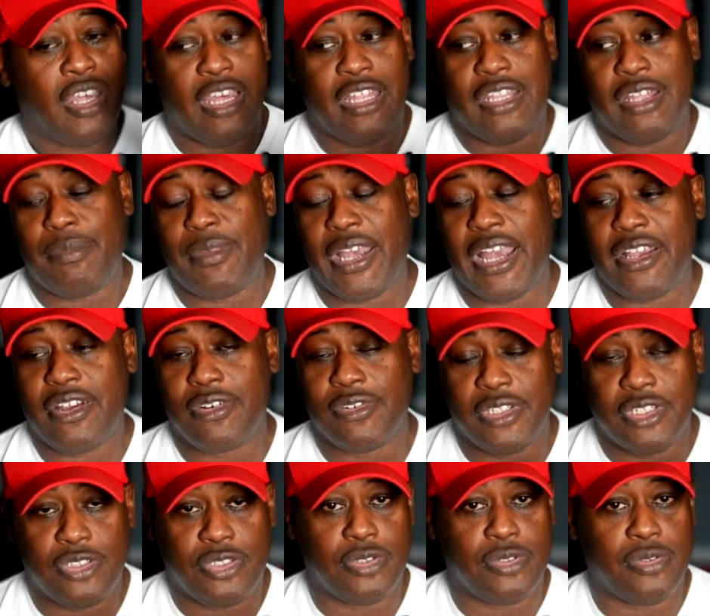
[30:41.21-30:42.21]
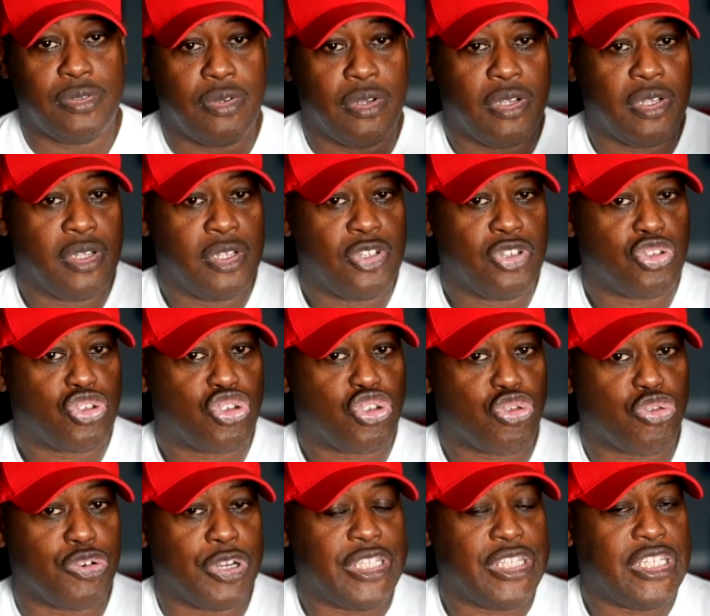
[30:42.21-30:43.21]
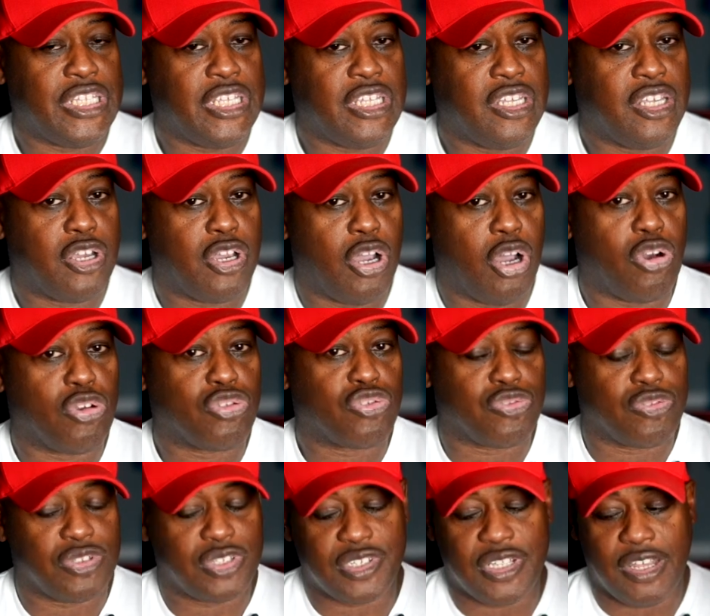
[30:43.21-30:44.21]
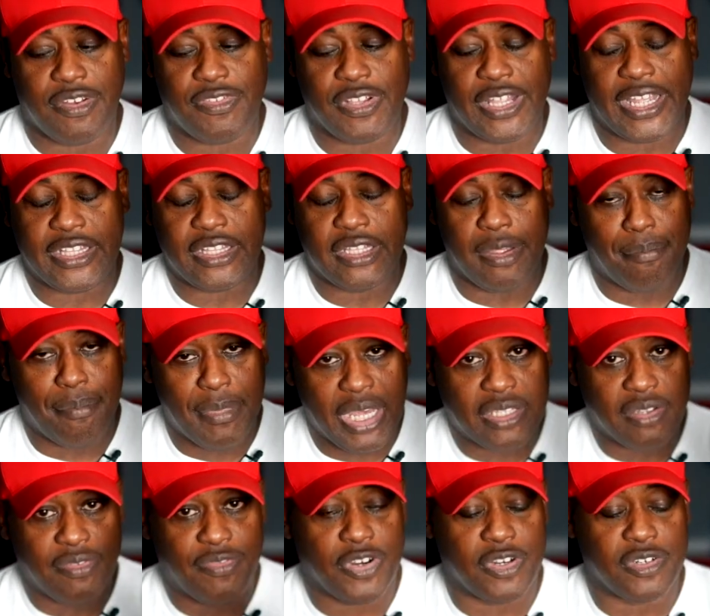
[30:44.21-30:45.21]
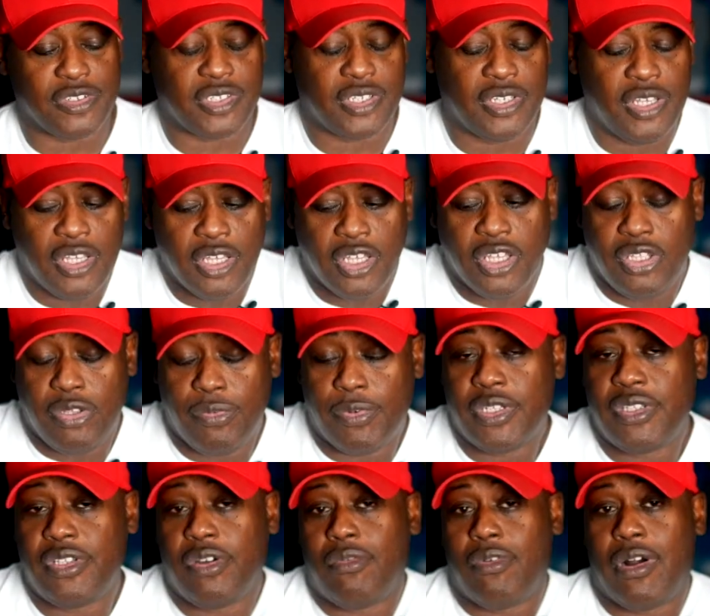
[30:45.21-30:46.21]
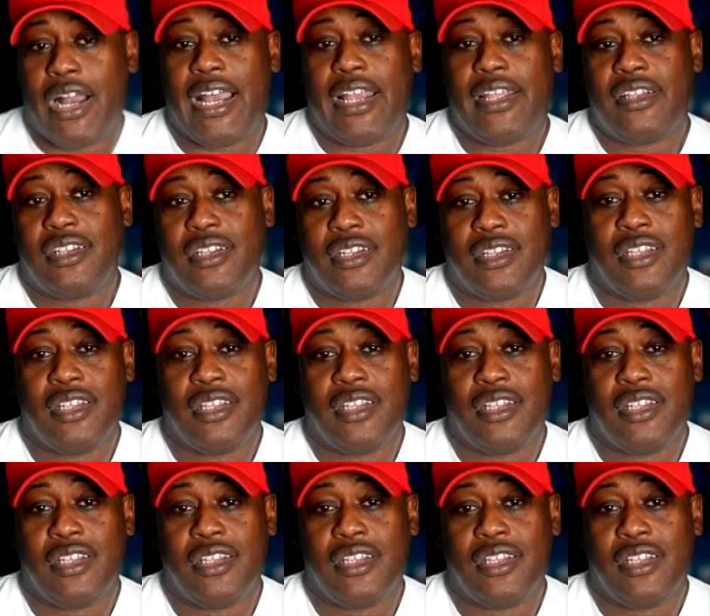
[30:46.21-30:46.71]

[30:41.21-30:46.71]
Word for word: And I'm not gonna do trendy cultural stuff like the metaverse. You wanna know why?